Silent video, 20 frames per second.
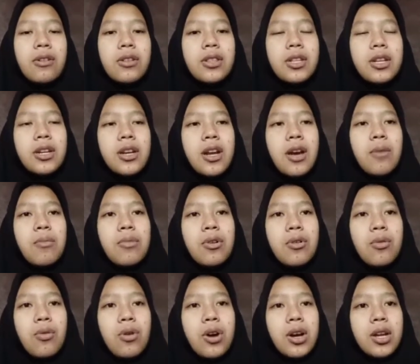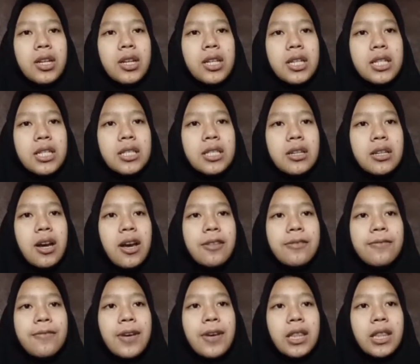The number one is the
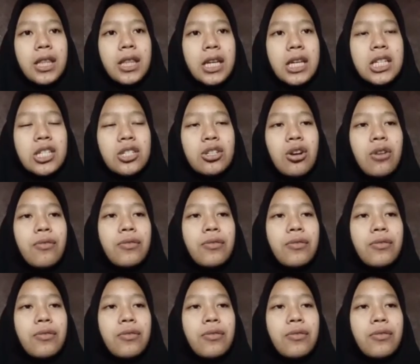advantage